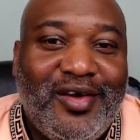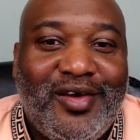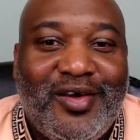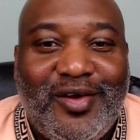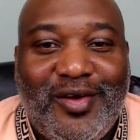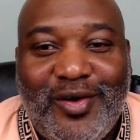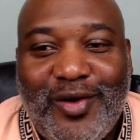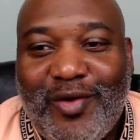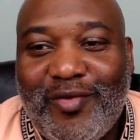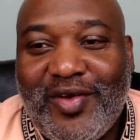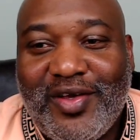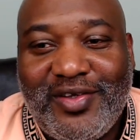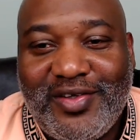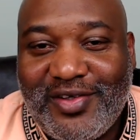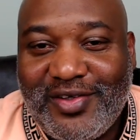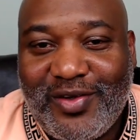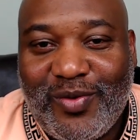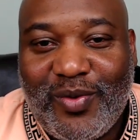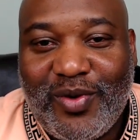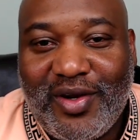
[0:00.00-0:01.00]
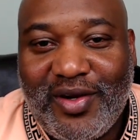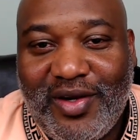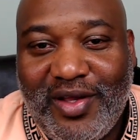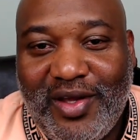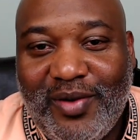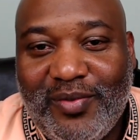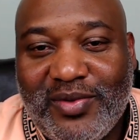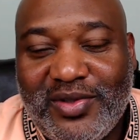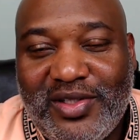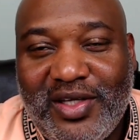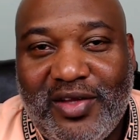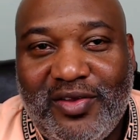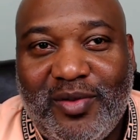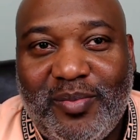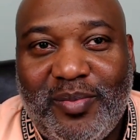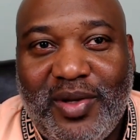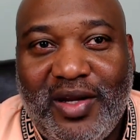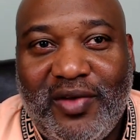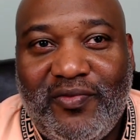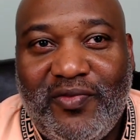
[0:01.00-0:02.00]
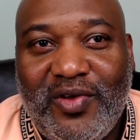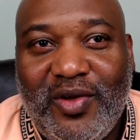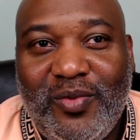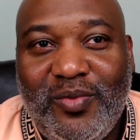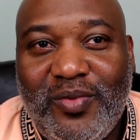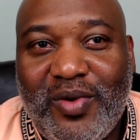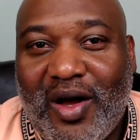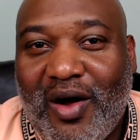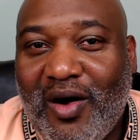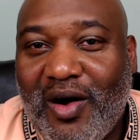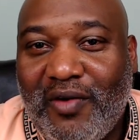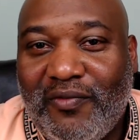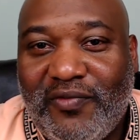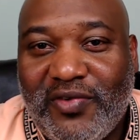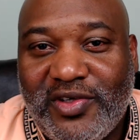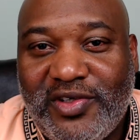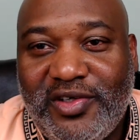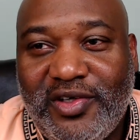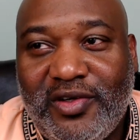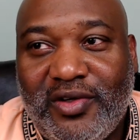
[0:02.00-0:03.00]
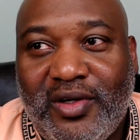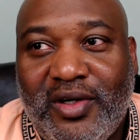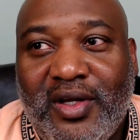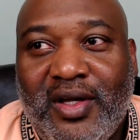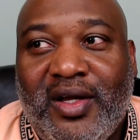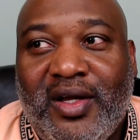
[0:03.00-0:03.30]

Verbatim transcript: You know they just don't want to deal with something. But if you aren't for sure,